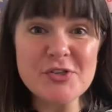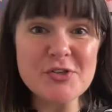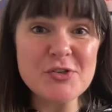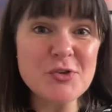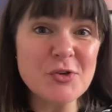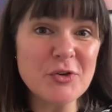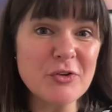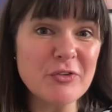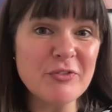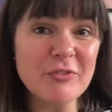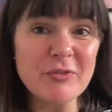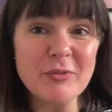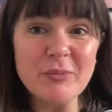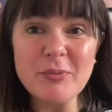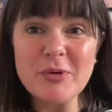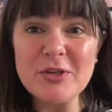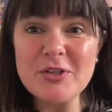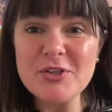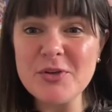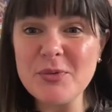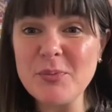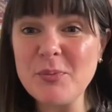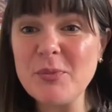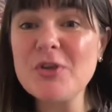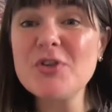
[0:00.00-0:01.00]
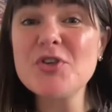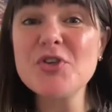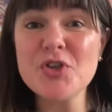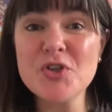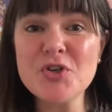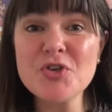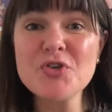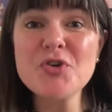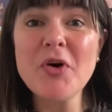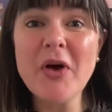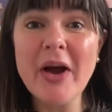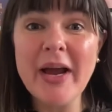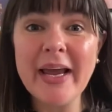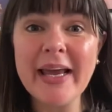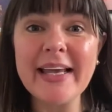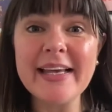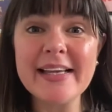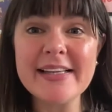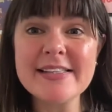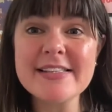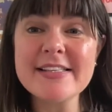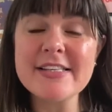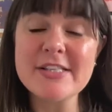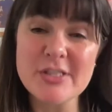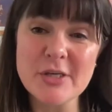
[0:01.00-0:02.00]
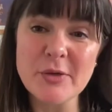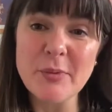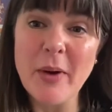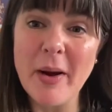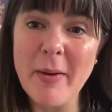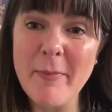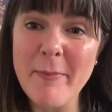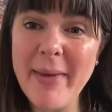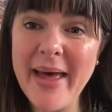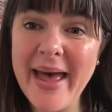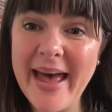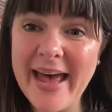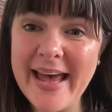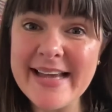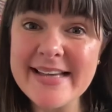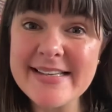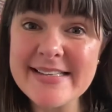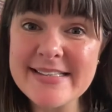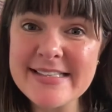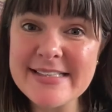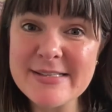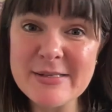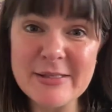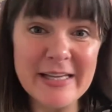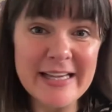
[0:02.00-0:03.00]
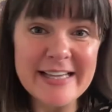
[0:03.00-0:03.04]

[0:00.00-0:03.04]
trying to do our best.